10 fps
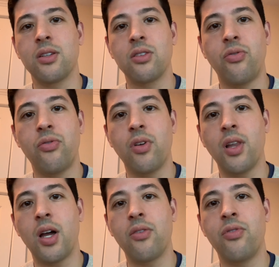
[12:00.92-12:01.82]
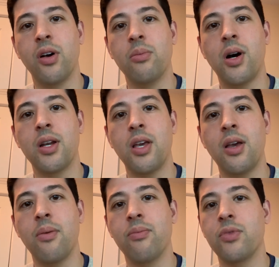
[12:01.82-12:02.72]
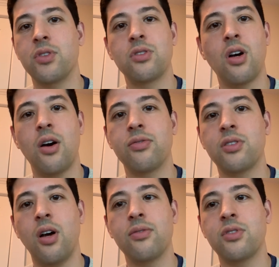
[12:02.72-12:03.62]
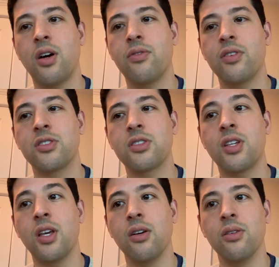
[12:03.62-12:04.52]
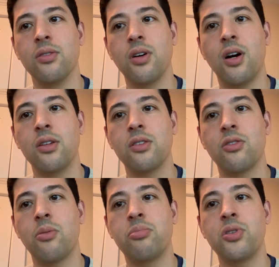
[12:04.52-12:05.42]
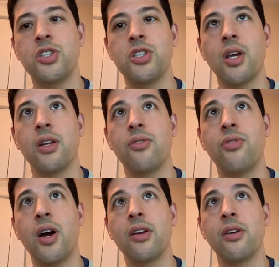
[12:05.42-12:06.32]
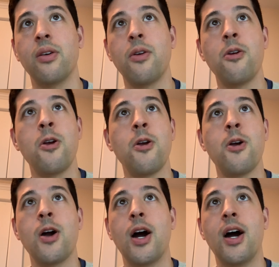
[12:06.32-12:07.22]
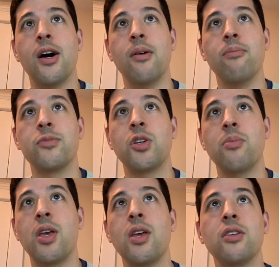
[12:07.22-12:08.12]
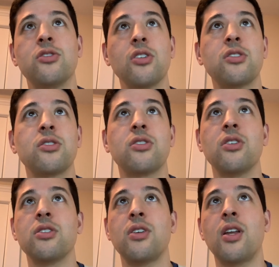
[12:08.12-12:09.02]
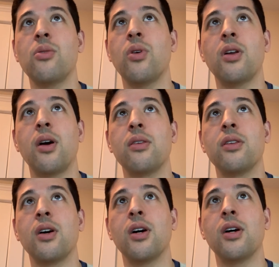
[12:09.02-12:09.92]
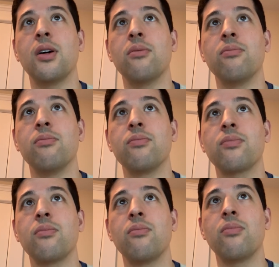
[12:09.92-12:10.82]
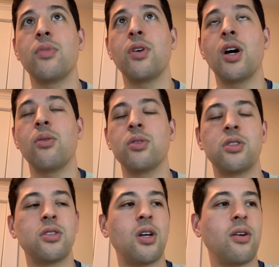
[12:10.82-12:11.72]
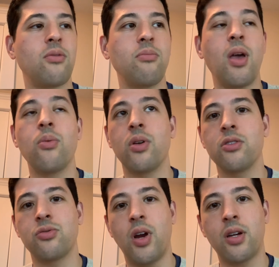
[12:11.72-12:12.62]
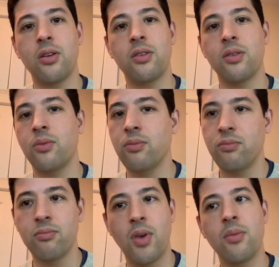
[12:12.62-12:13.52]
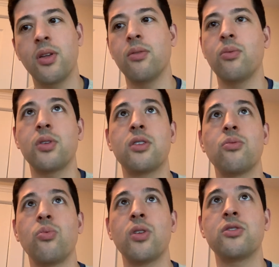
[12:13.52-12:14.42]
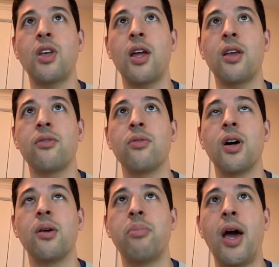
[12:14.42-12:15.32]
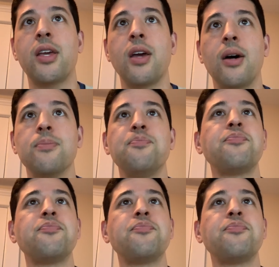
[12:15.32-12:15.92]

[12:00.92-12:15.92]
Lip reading: There's a lot of film on him. Tough, skilled, underappreciated fighter. To me, just as good as anyone on Mayweather's record, maybe withstanding Pacquiao.